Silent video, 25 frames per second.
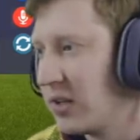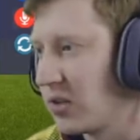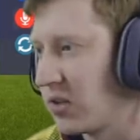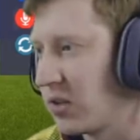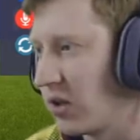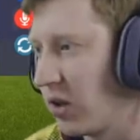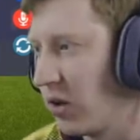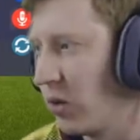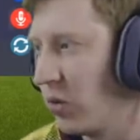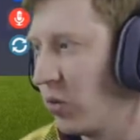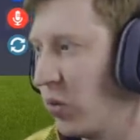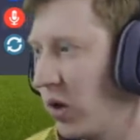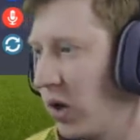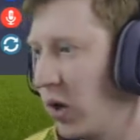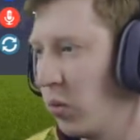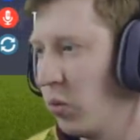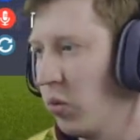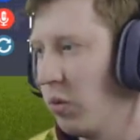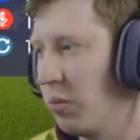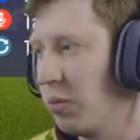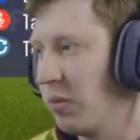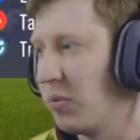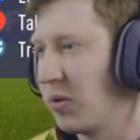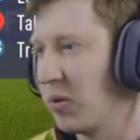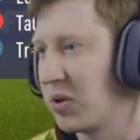So uh,
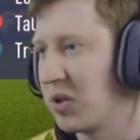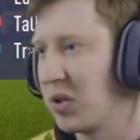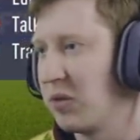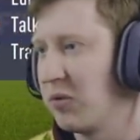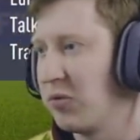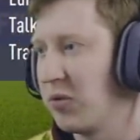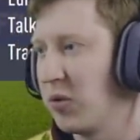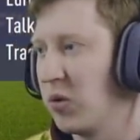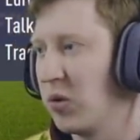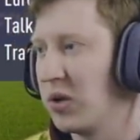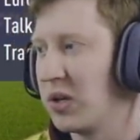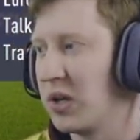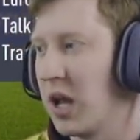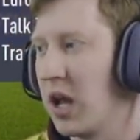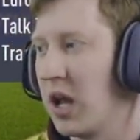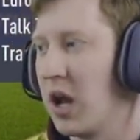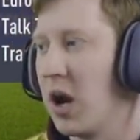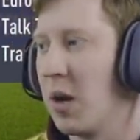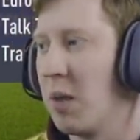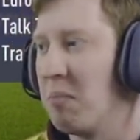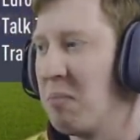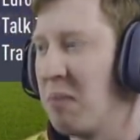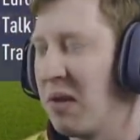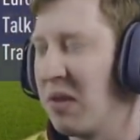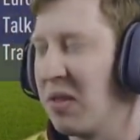we'll be pushing forward
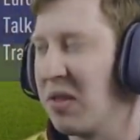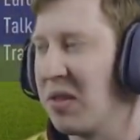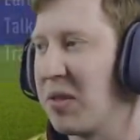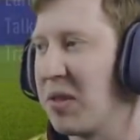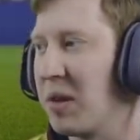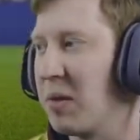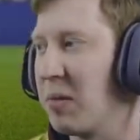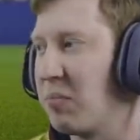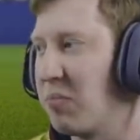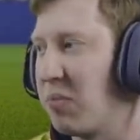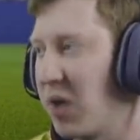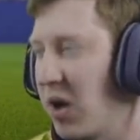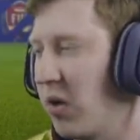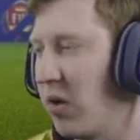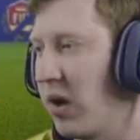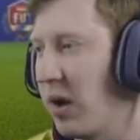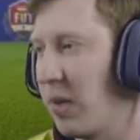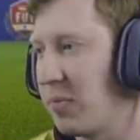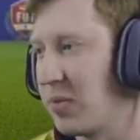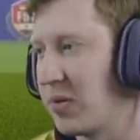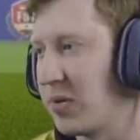a month per